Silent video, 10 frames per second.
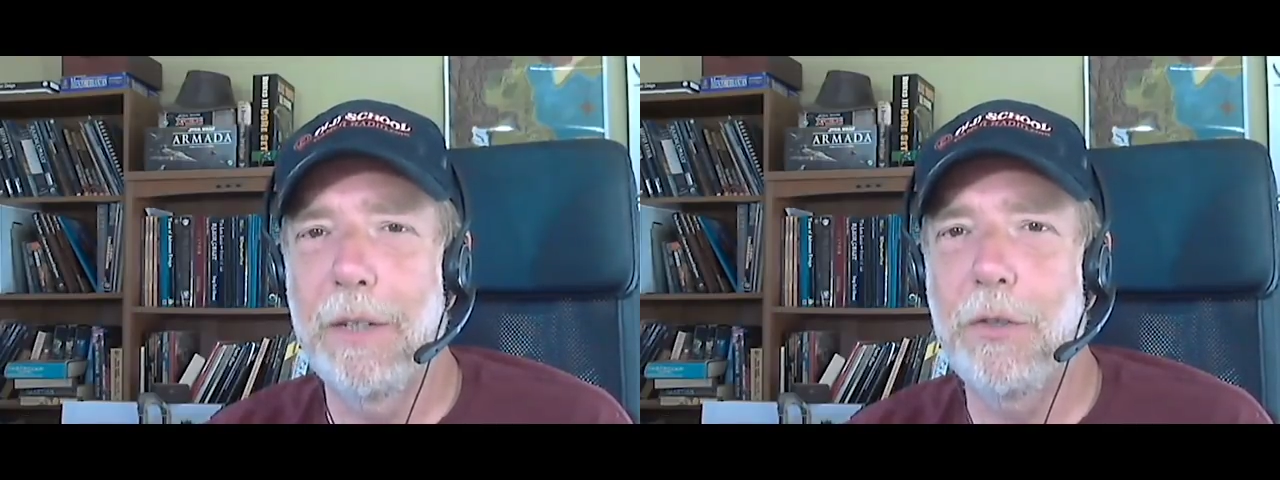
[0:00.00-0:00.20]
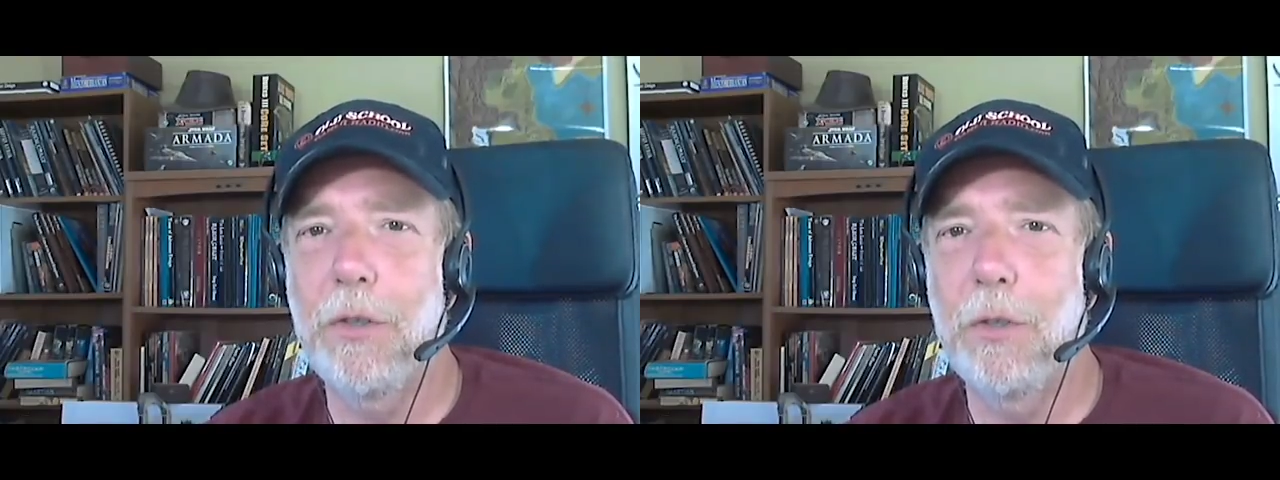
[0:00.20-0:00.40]

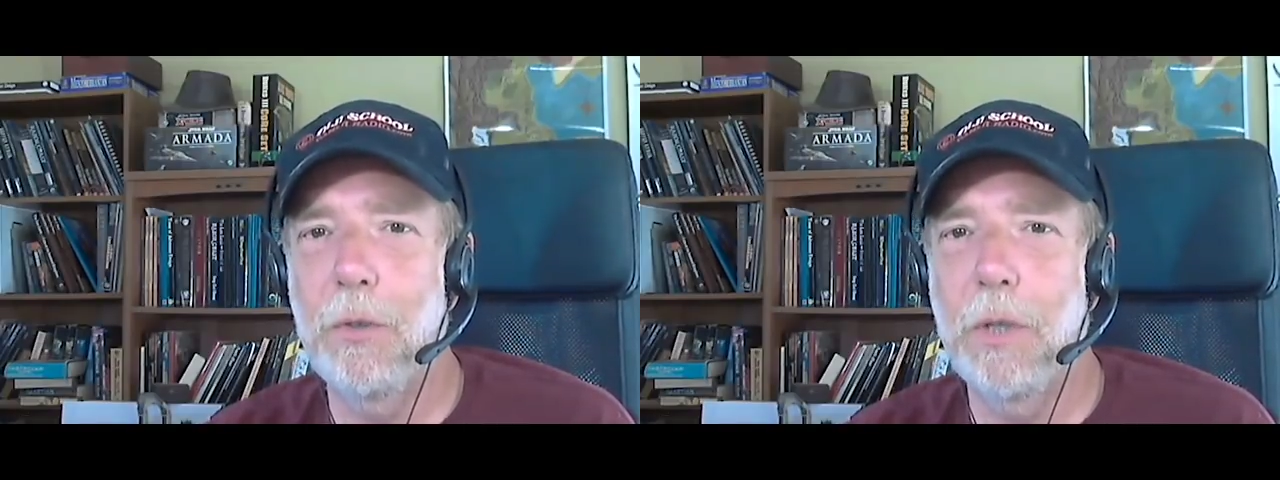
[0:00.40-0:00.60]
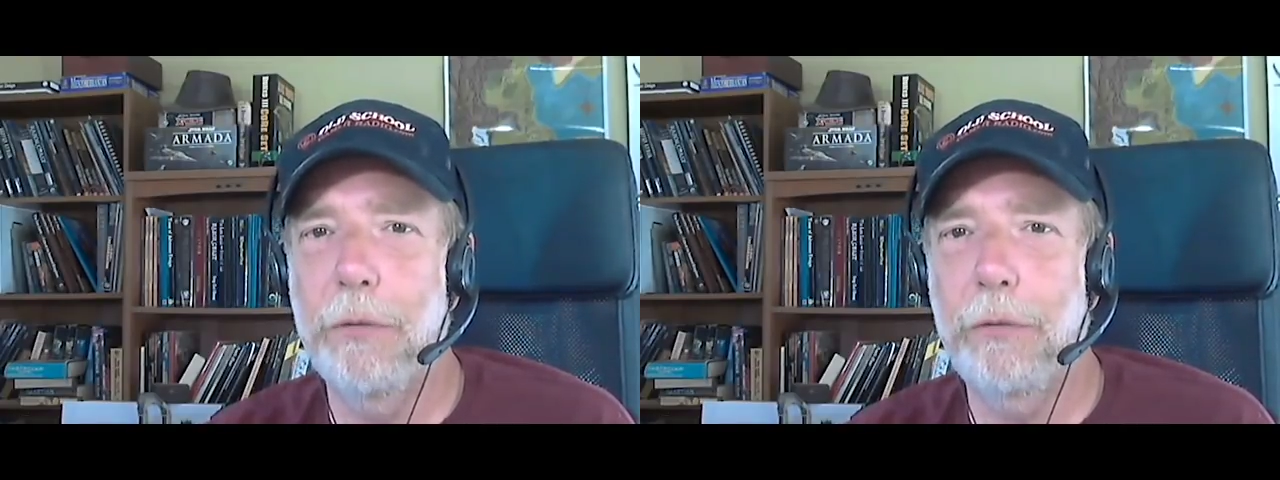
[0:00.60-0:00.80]

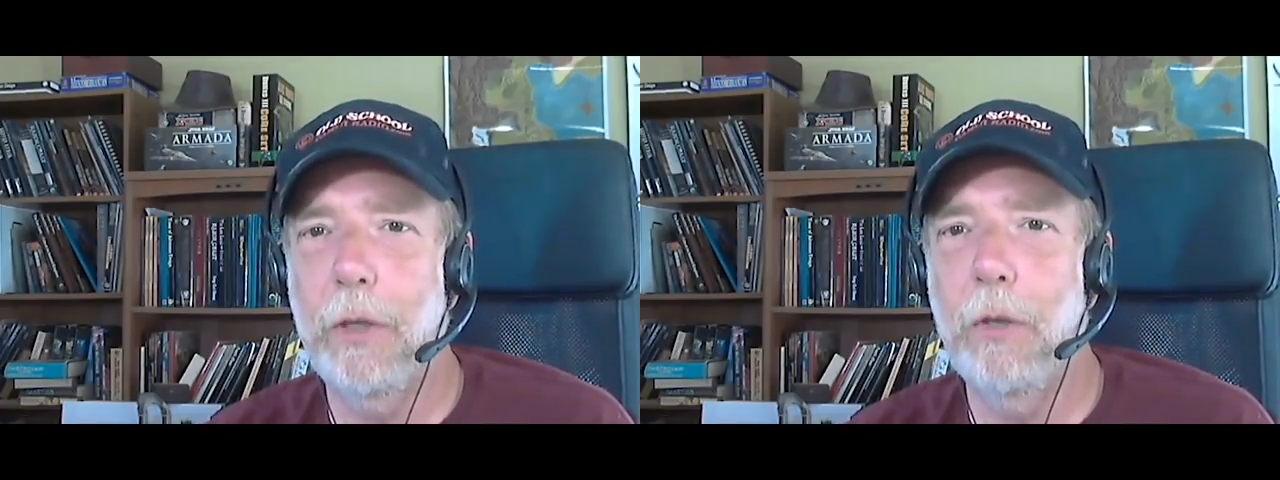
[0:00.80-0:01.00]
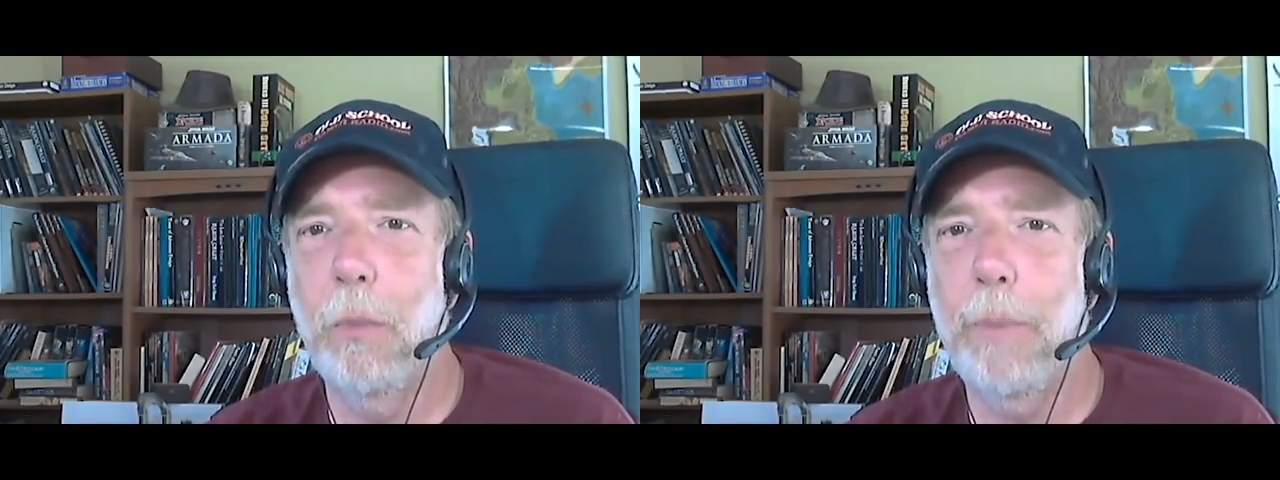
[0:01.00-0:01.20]
into a
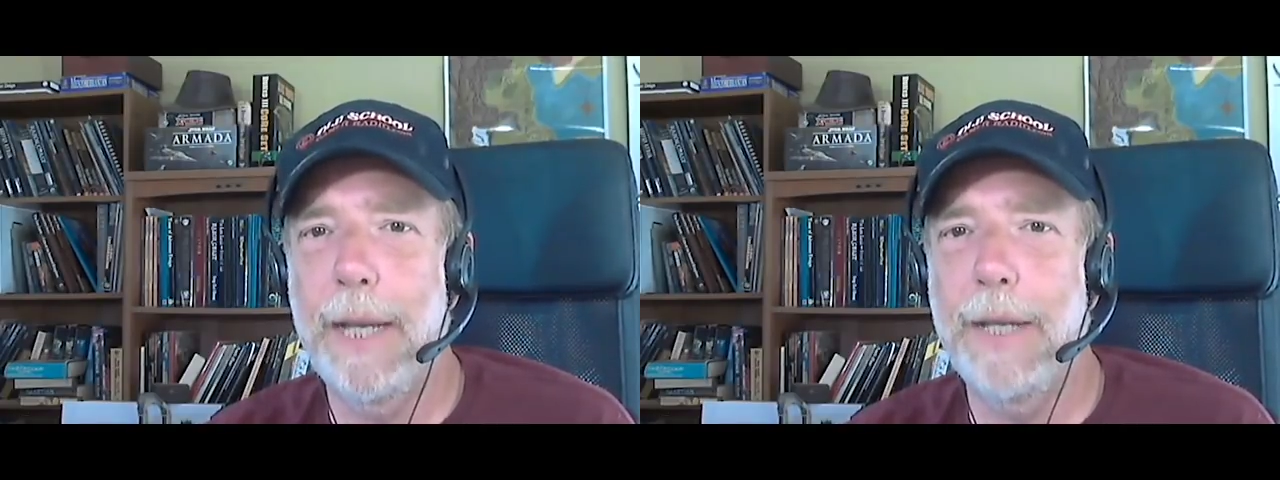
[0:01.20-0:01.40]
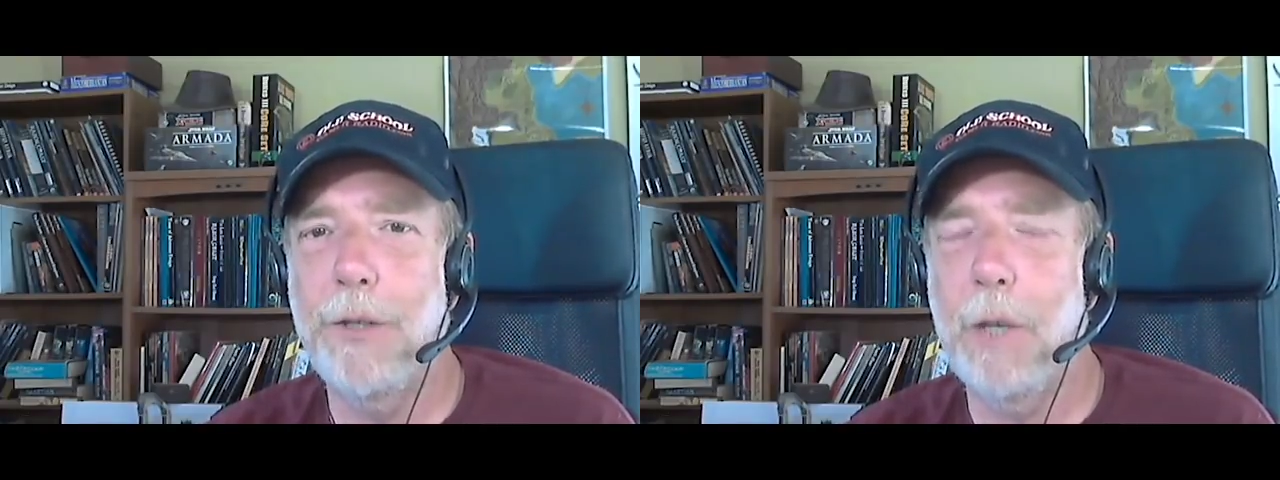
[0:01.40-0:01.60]
single
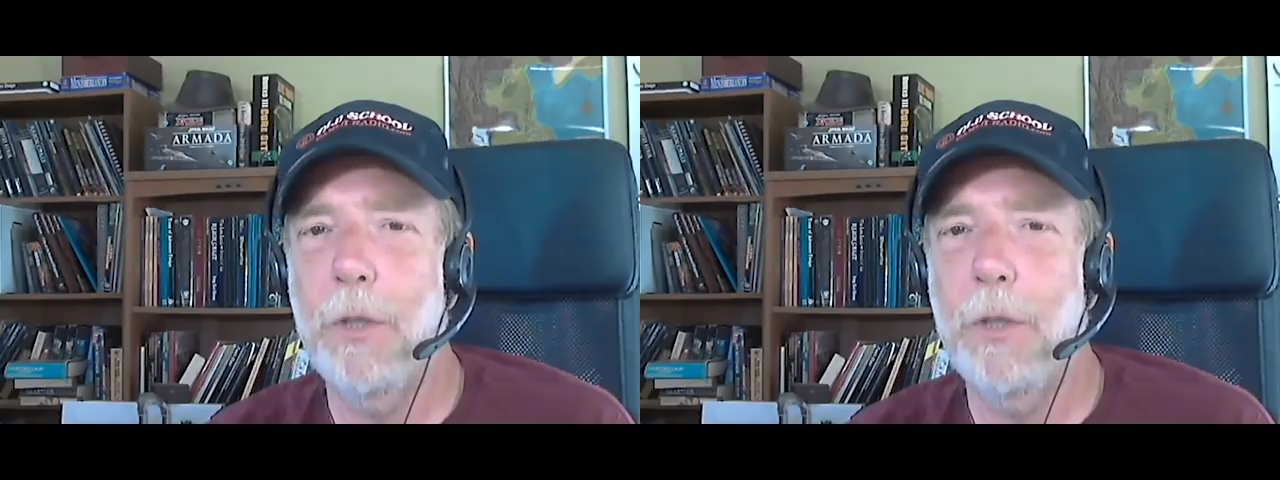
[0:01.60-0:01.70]
page.